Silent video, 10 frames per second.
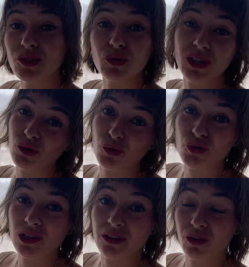You cannot
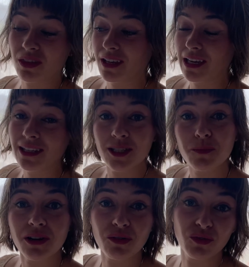control everything, and that's
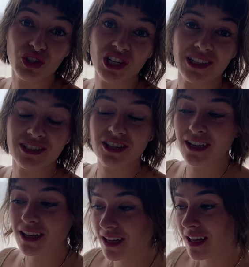part of the challenge.
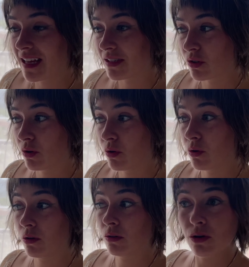
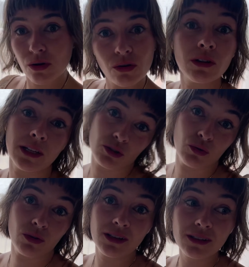So let's
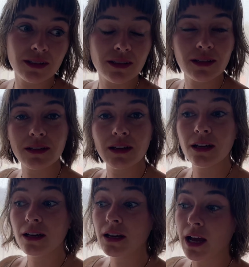do this.
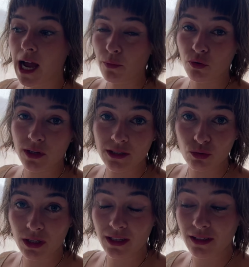I'm already
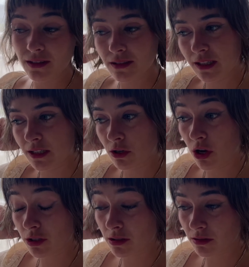sweating, it's
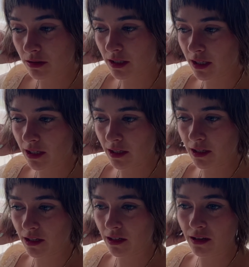hot,
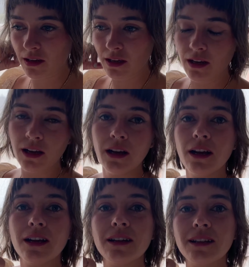and
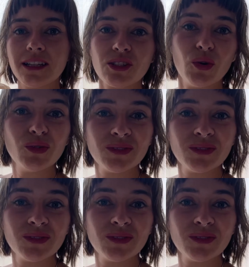let's go.